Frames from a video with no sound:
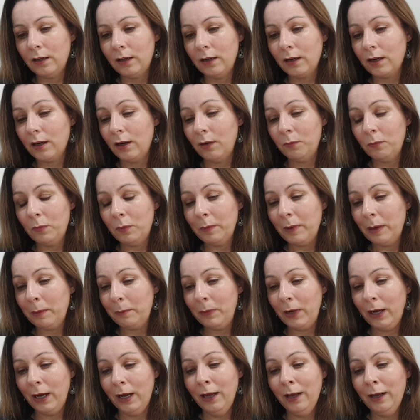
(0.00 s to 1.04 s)
I can't
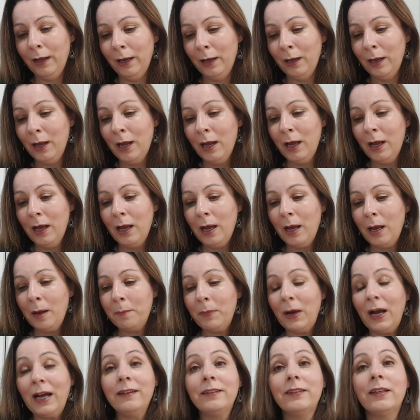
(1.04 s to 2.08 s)
remember.
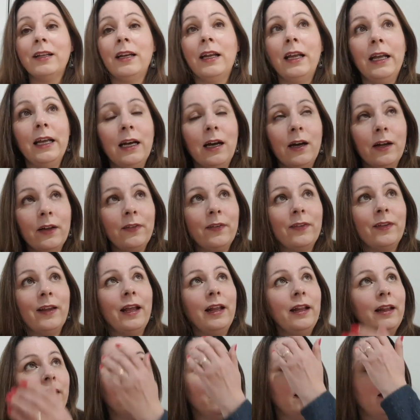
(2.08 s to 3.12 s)
Basically, I
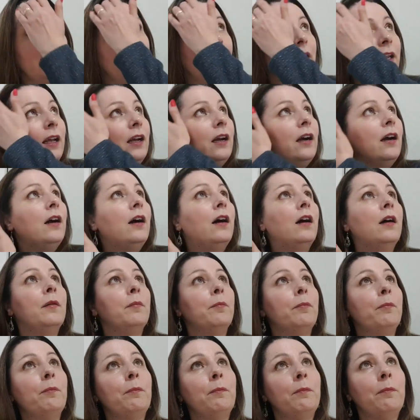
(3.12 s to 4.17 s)
sent the
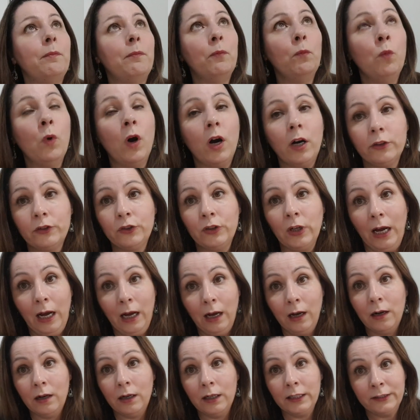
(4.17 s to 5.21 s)

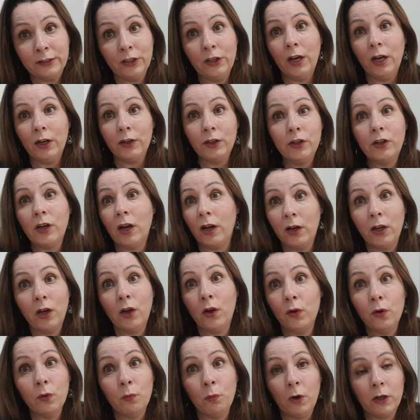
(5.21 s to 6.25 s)
watcher, as you know, you don't know
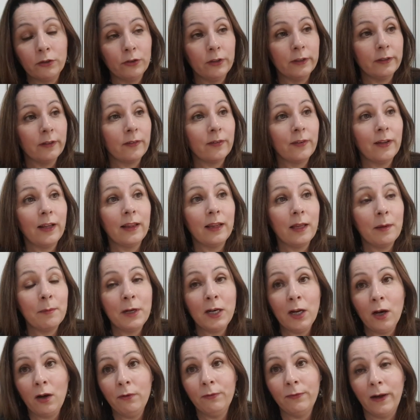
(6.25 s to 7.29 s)
who the watcher is. I sent them
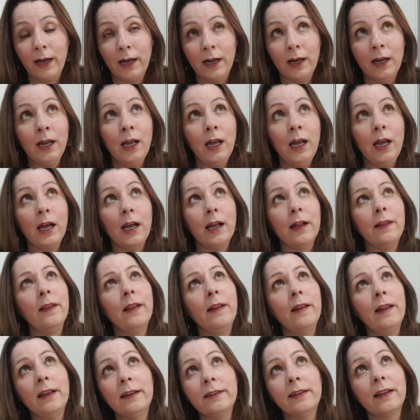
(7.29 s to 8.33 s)
an offer, and
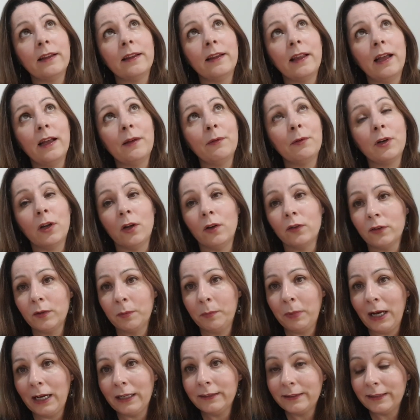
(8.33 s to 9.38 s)
then they said they would like to
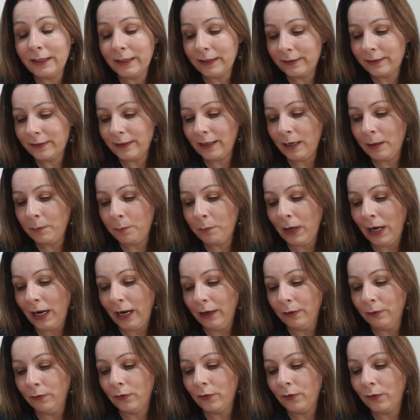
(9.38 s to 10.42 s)
pay
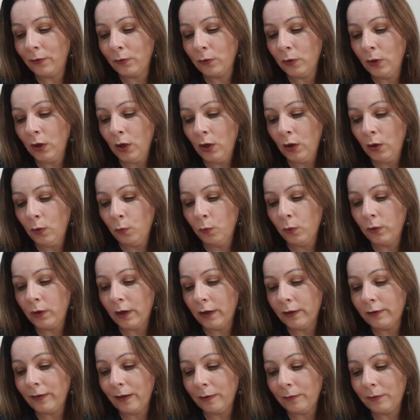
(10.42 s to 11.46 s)
£16. Would
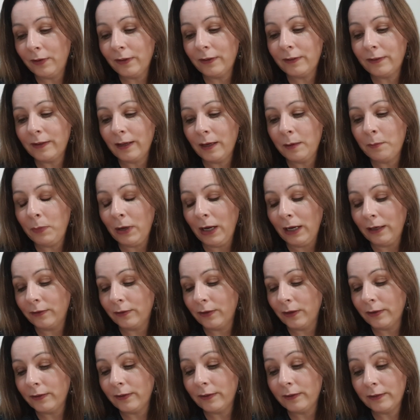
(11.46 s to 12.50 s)
I accept £16?
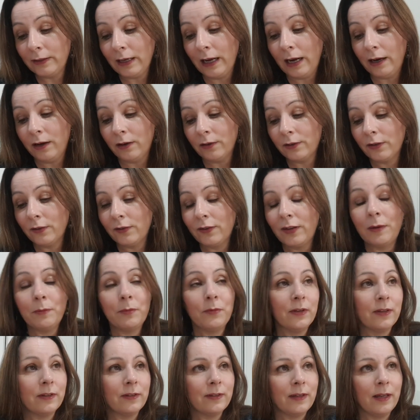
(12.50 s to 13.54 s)
And I said, yeah, I'd
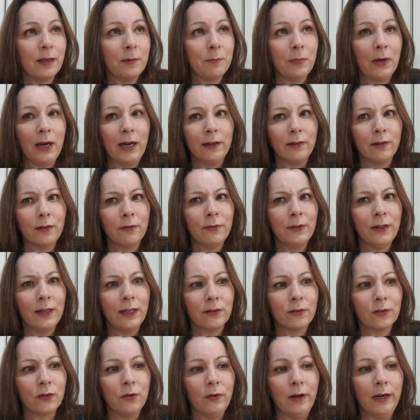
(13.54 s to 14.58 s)
accept £16. I think
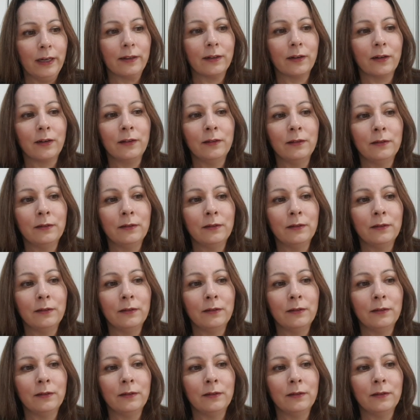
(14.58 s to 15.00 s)
that's correct.